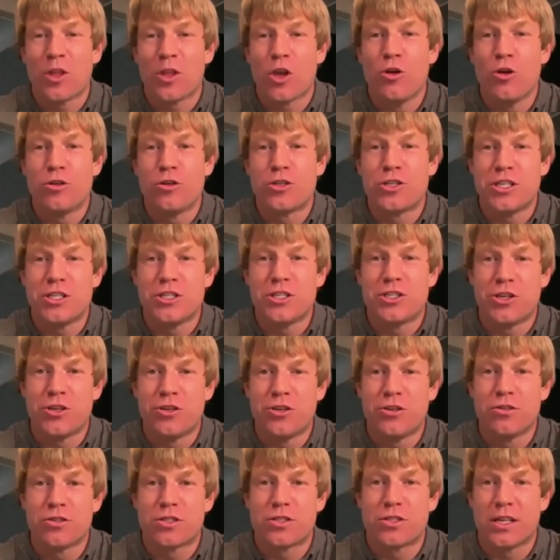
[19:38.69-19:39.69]
who she's
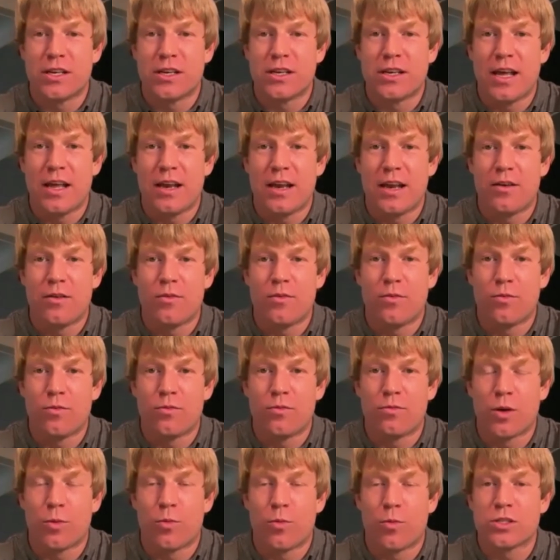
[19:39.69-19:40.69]
used and
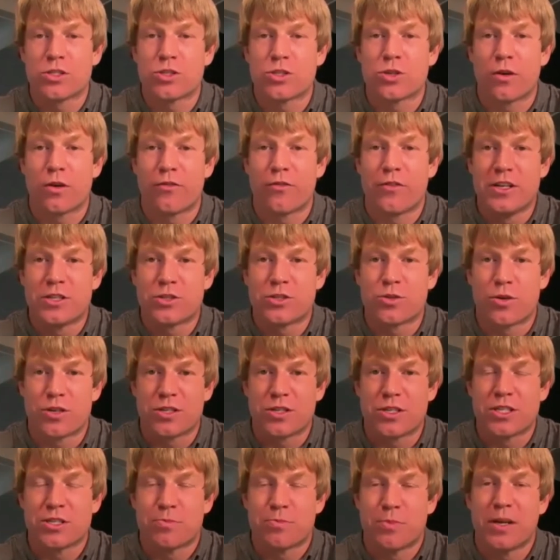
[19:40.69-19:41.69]
what sort of resources.